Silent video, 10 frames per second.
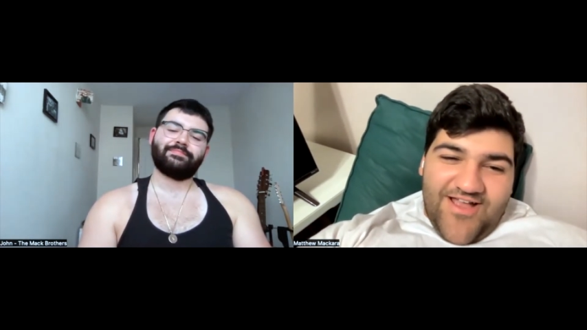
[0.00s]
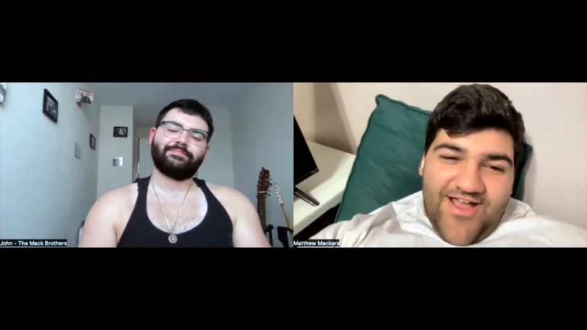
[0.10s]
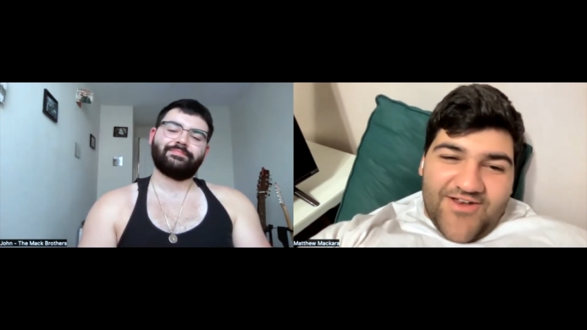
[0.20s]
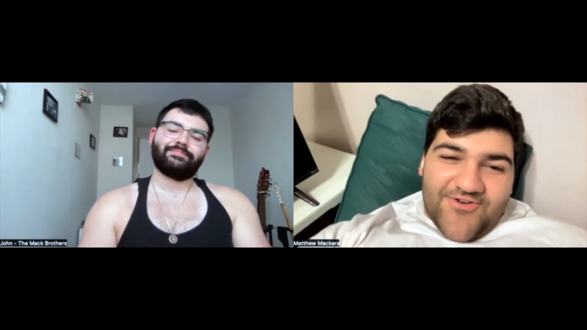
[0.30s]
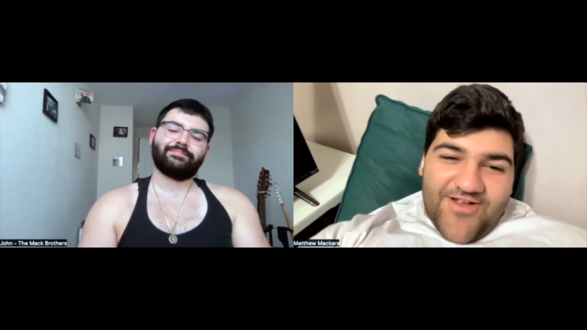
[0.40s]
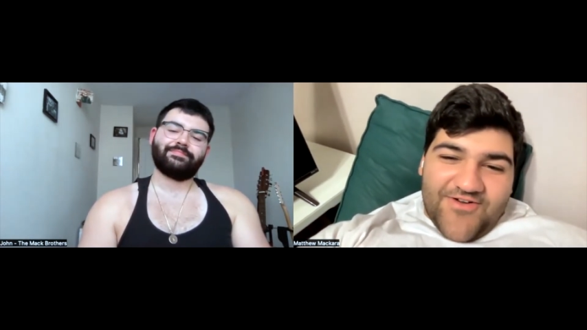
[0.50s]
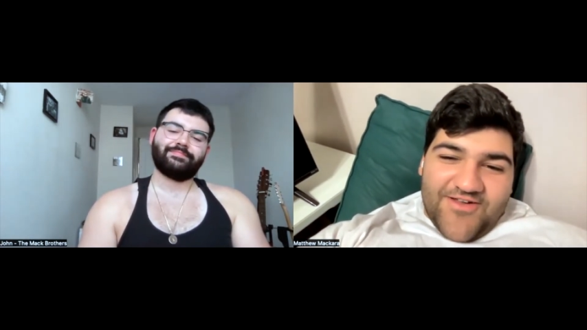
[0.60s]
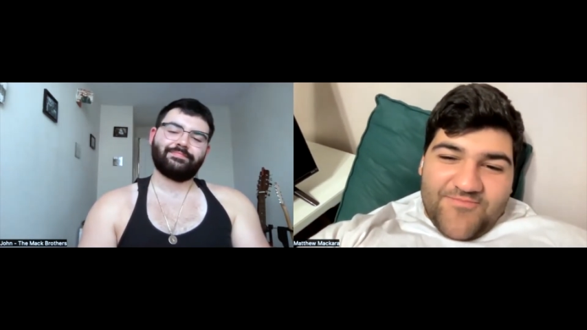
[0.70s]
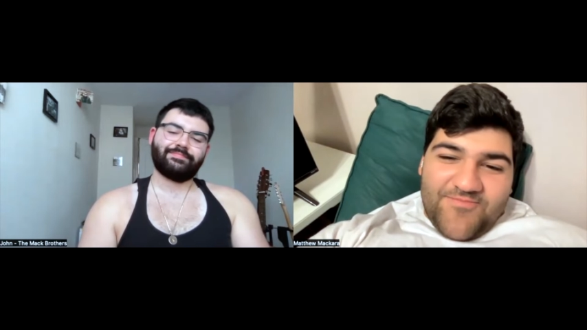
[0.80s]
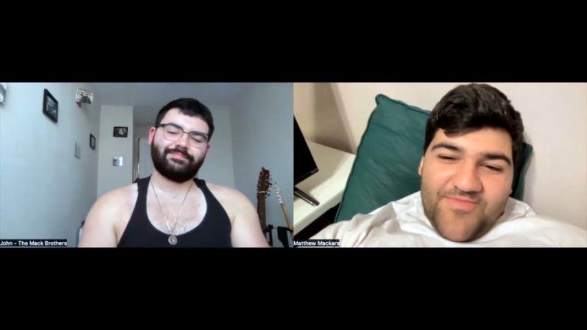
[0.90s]

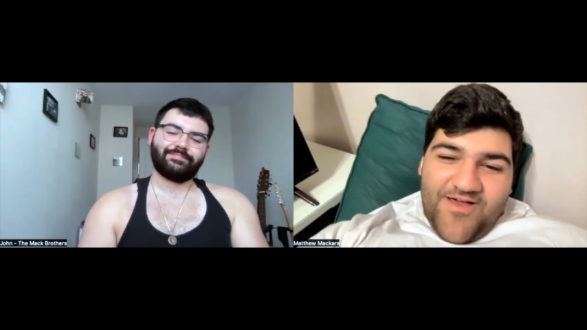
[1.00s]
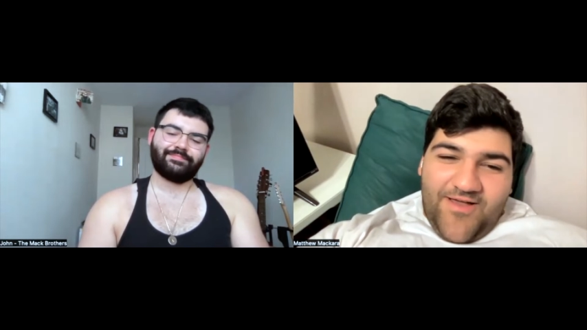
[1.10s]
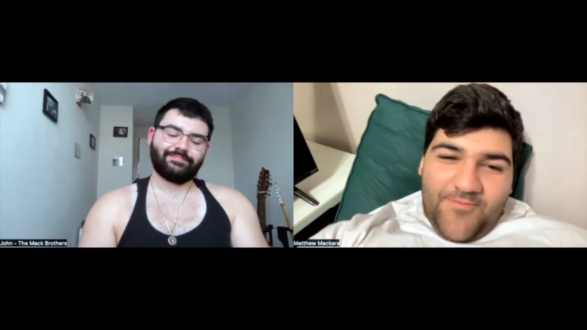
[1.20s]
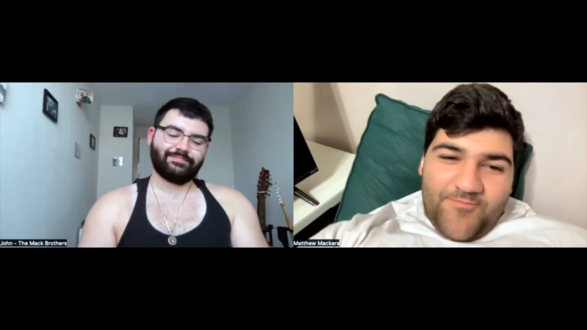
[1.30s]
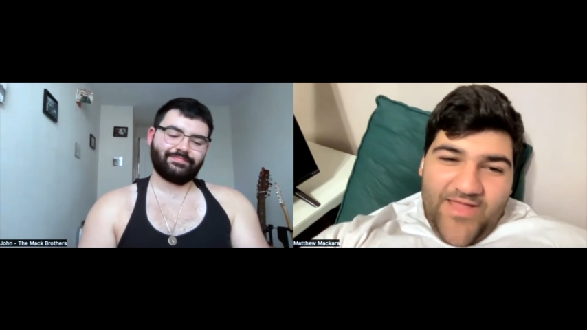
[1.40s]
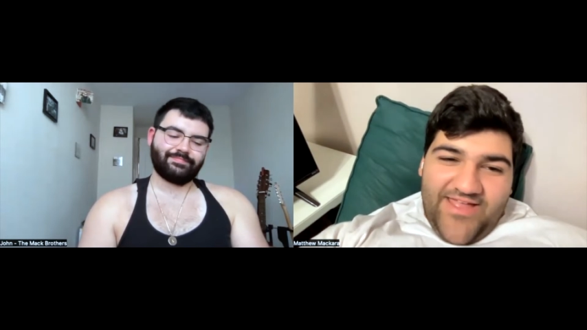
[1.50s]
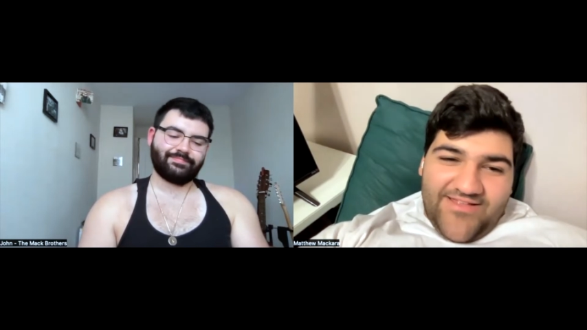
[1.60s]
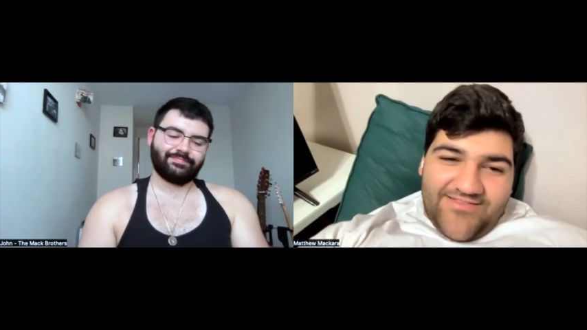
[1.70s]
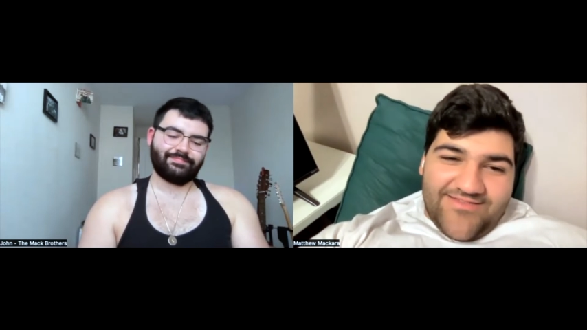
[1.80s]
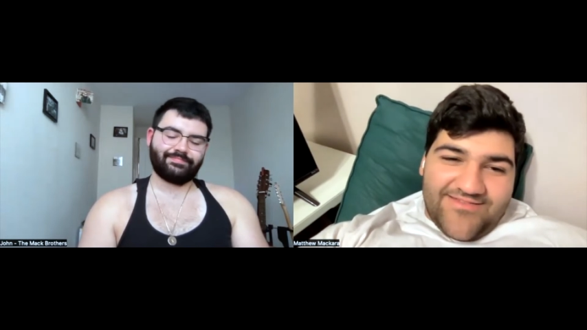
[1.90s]
Speaker 1: honorary uh,
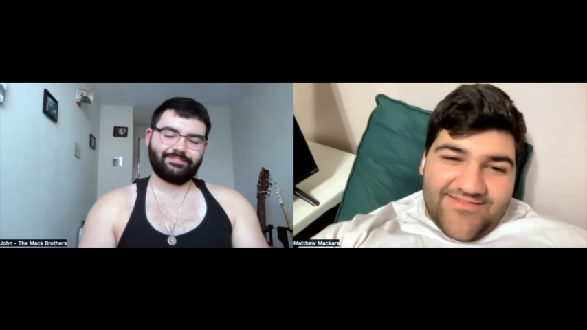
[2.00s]
band.